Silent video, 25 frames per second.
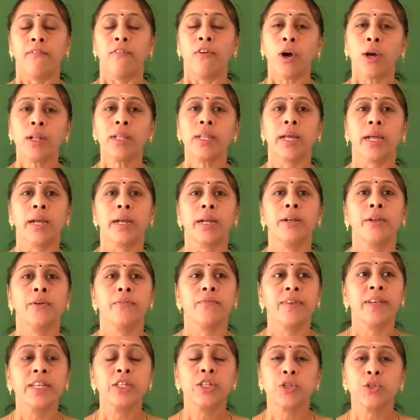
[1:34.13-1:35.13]
For
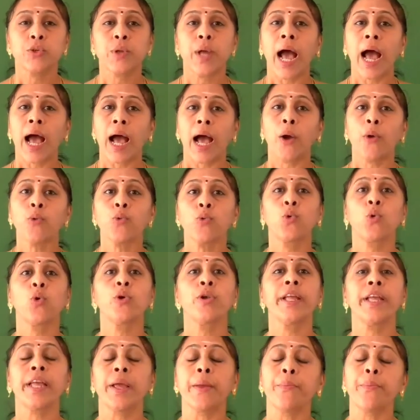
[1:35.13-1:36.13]
that, we should have
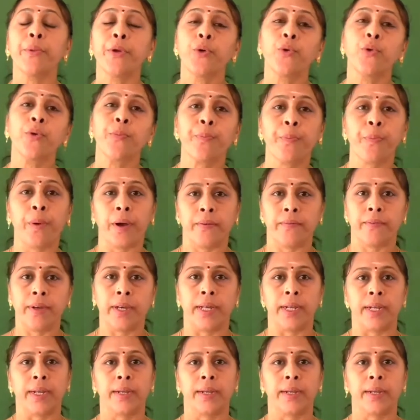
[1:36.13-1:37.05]
good immune power.